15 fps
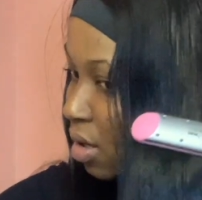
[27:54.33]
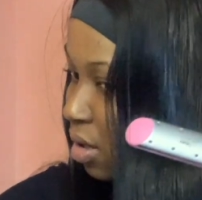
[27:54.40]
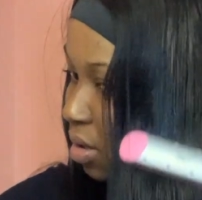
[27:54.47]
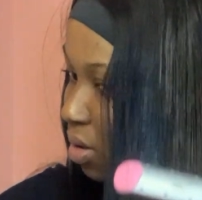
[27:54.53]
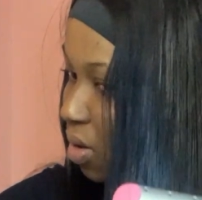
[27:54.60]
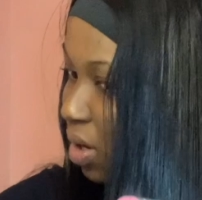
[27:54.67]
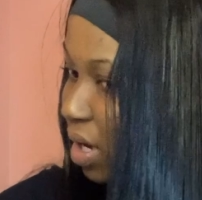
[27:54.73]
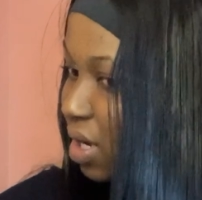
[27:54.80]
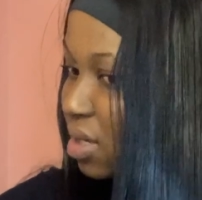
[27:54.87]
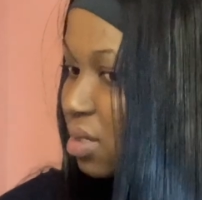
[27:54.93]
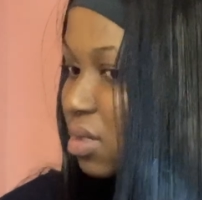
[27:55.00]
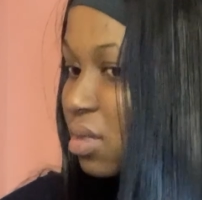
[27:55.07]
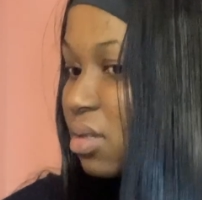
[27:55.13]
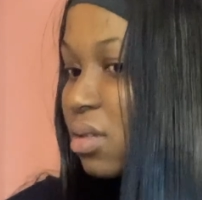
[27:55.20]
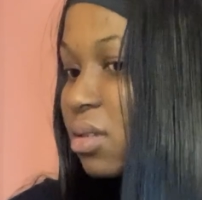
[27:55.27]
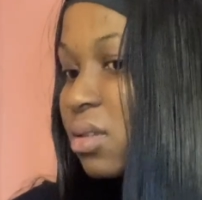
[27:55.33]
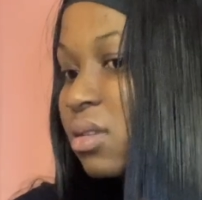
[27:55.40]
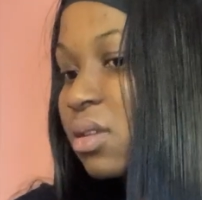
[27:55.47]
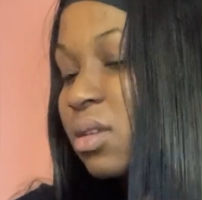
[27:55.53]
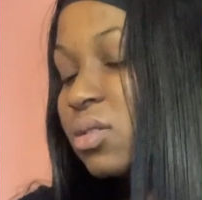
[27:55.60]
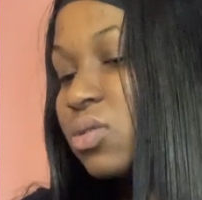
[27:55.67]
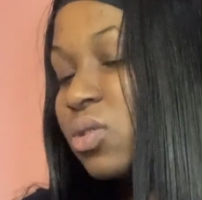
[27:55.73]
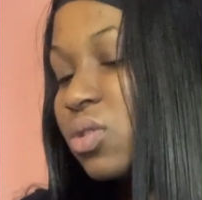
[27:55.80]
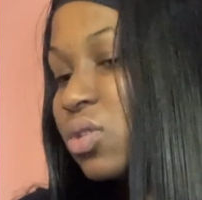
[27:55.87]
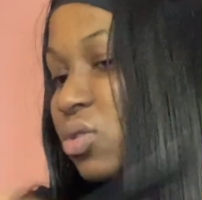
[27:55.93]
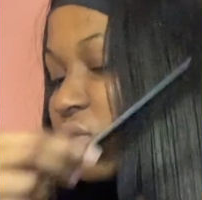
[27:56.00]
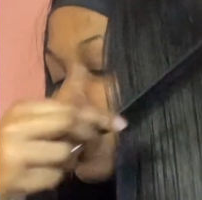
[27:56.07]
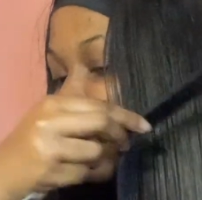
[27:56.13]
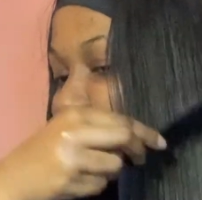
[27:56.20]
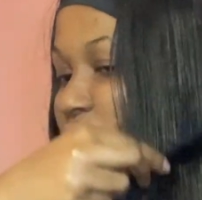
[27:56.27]
And guys, don't
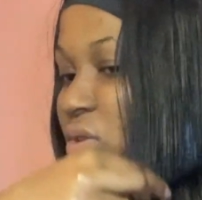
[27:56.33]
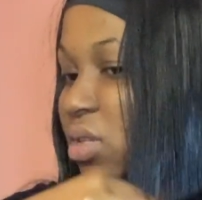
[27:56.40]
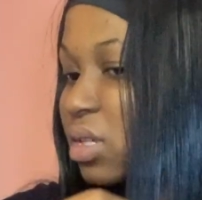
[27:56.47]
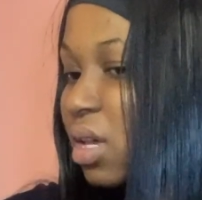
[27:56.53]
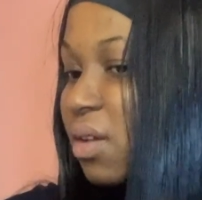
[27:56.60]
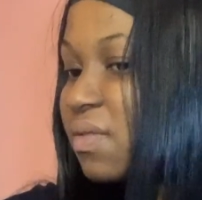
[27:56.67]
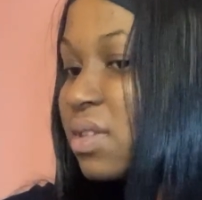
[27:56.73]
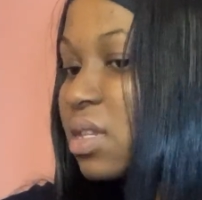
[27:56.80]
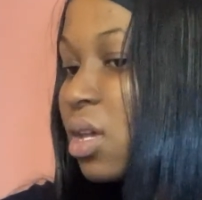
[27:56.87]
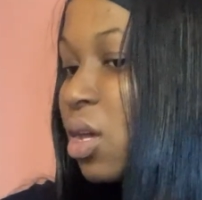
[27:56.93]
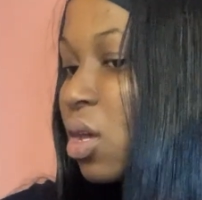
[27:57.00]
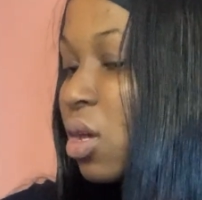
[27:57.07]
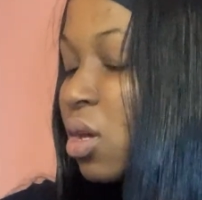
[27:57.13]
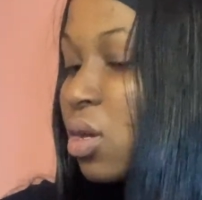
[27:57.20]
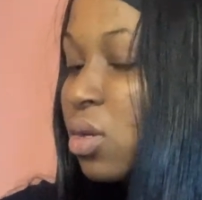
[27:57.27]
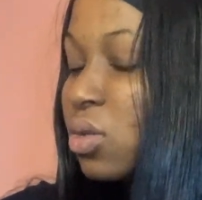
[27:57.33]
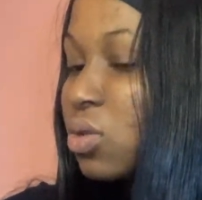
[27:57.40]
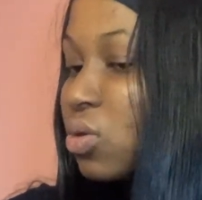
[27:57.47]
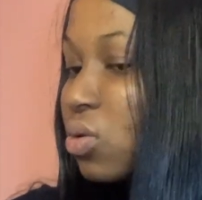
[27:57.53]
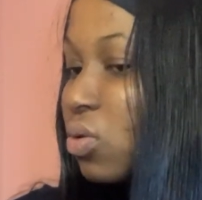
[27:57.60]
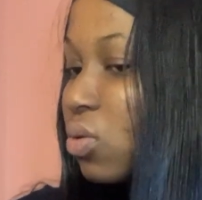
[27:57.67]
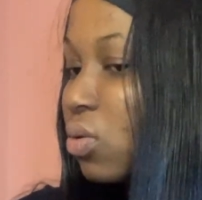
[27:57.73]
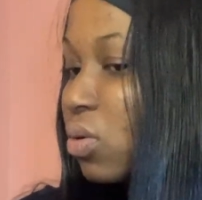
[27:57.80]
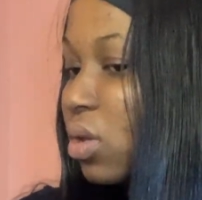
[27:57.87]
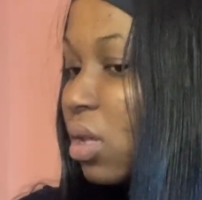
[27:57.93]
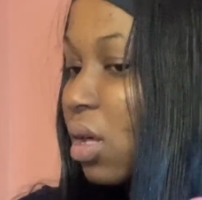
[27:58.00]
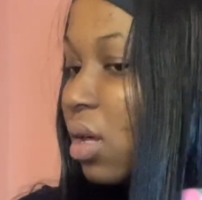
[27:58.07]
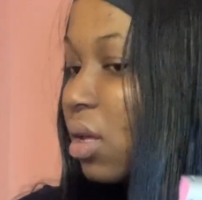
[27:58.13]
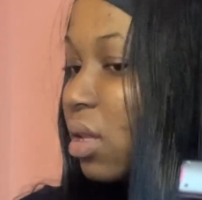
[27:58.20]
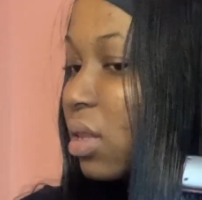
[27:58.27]
introduce yourselves to
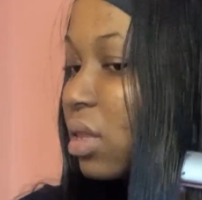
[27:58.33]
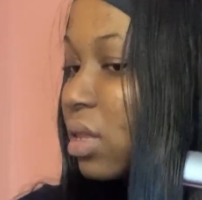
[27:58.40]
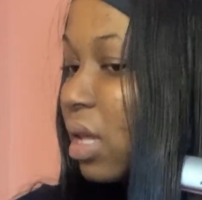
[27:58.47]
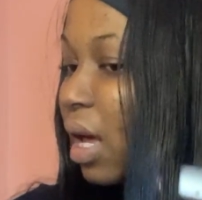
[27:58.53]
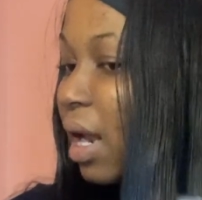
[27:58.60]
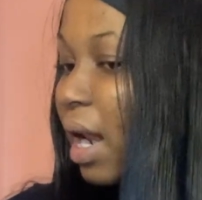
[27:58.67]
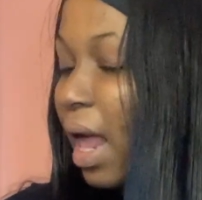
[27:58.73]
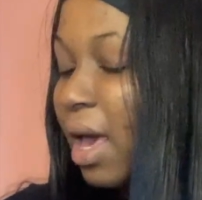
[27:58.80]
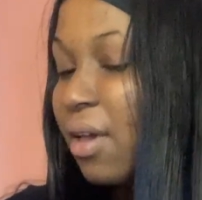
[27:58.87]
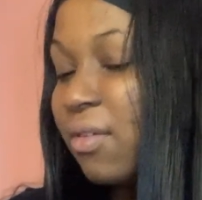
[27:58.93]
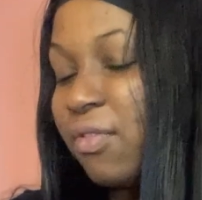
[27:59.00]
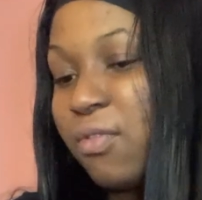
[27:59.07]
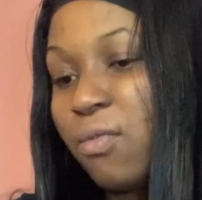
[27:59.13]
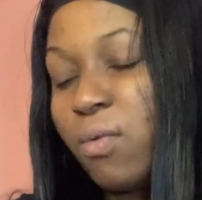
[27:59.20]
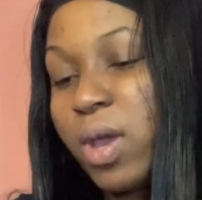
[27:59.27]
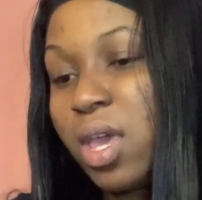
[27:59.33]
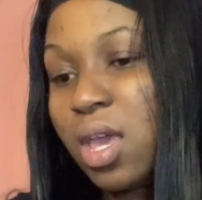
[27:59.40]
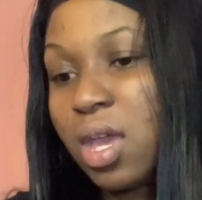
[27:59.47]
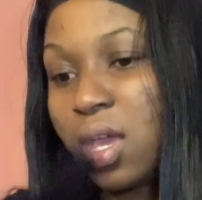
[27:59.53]
a life where